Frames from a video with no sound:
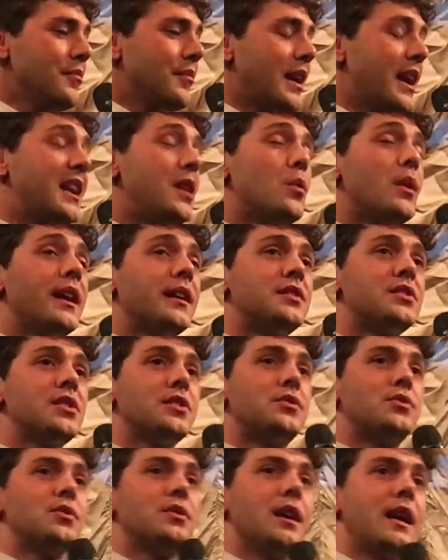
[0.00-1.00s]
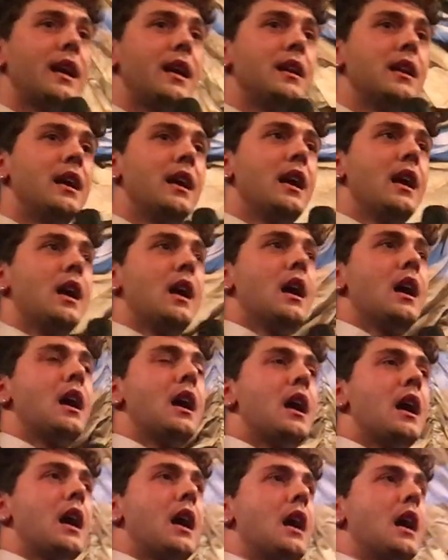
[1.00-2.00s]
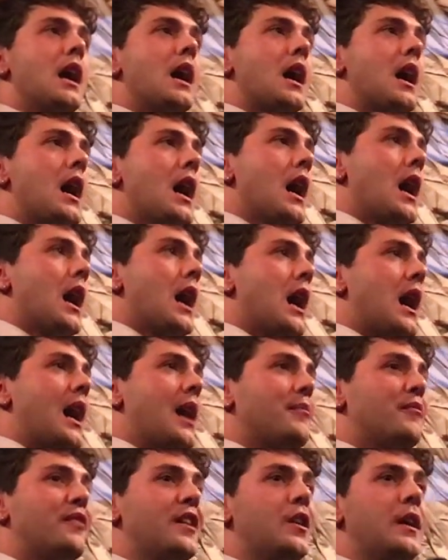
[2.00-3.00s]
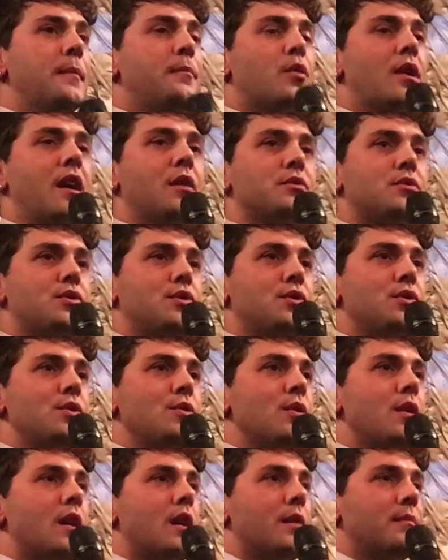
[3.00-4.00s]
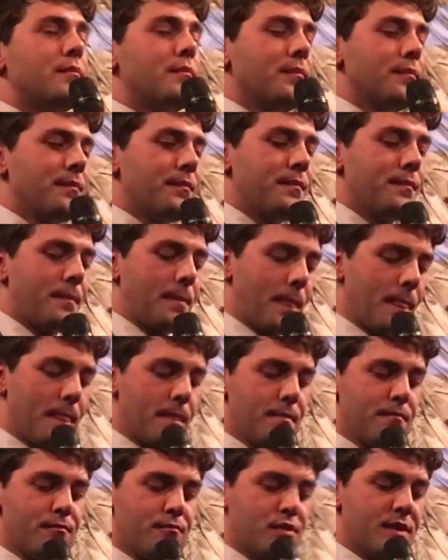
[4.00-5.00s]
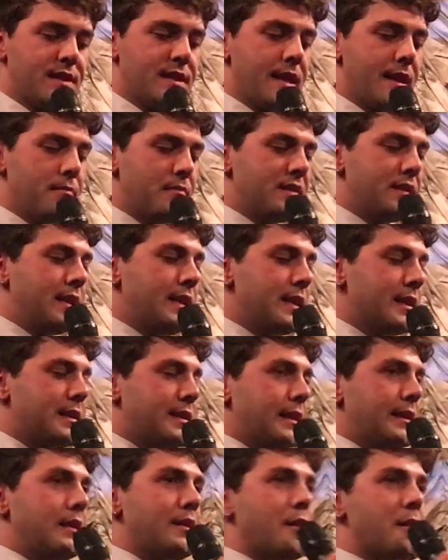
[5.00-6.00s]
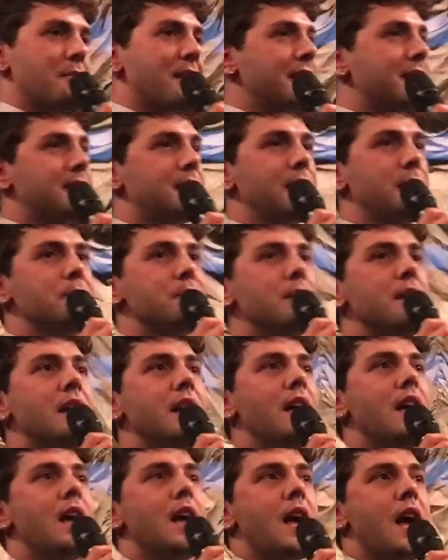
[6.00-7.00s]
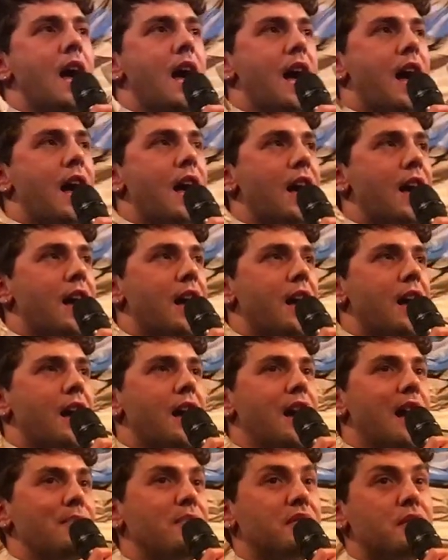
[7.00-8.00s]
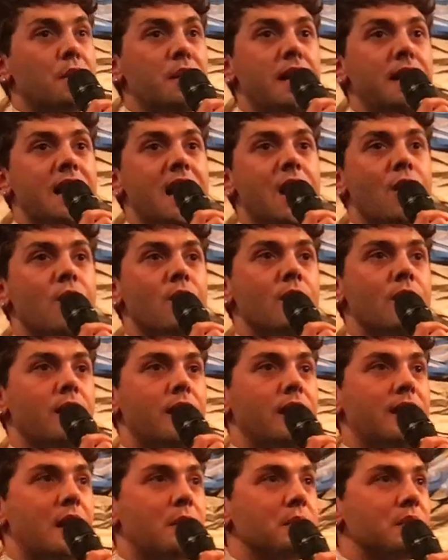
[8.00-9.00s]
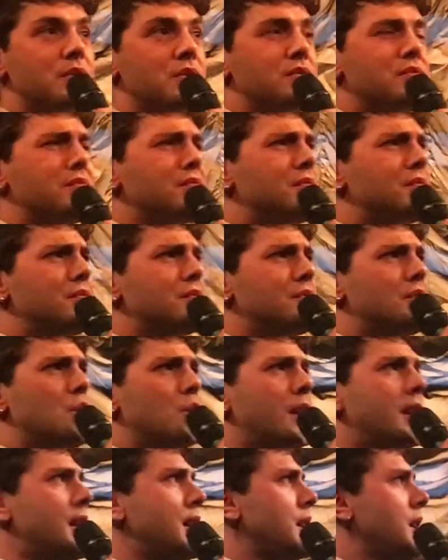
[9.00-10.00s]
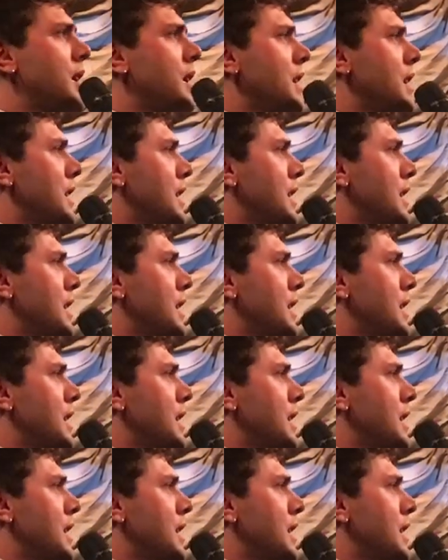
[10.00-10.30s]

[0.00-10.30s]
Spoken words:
Anyway, so tonight, I'm very proud to present Matthias and Maxime. I'm 30 now, and I was 20.